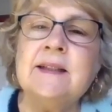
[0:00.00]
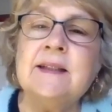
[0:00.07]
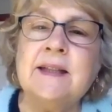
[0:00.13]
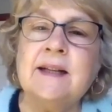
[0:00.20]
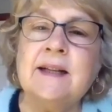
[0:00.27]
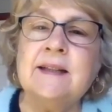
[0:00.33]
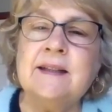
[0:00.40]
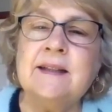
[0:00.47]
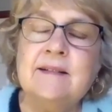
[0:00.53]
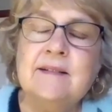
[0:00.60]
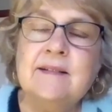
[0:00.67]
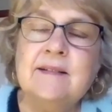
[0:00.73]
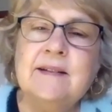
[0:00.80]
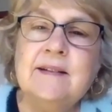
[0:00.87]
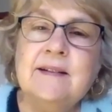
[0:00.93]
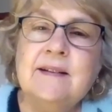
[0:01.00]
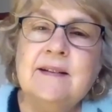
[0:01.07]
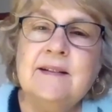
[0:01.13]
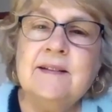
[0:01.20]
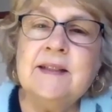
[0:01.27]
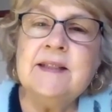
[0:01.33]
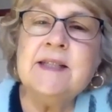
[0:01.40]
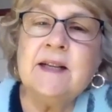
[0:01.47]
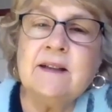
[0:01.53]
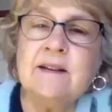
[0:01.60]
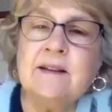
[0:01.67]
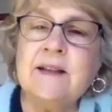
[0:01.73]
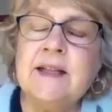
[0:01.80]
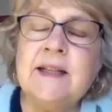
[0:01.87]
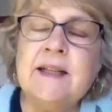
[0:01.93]
And then the
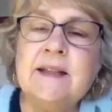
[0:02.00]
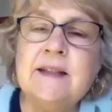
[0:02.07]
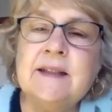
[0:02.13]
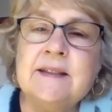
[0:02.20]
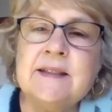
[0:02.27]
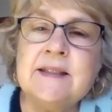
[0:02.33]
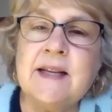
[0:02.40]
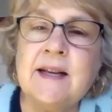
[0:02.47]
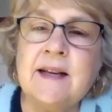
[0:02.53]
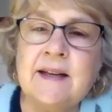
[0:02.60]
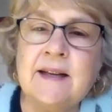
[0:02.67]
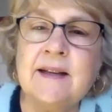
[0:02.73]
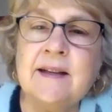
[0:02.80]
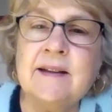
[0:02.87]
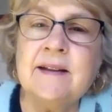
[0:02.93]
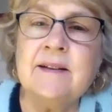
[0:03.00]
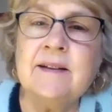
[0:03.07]
dairy set in.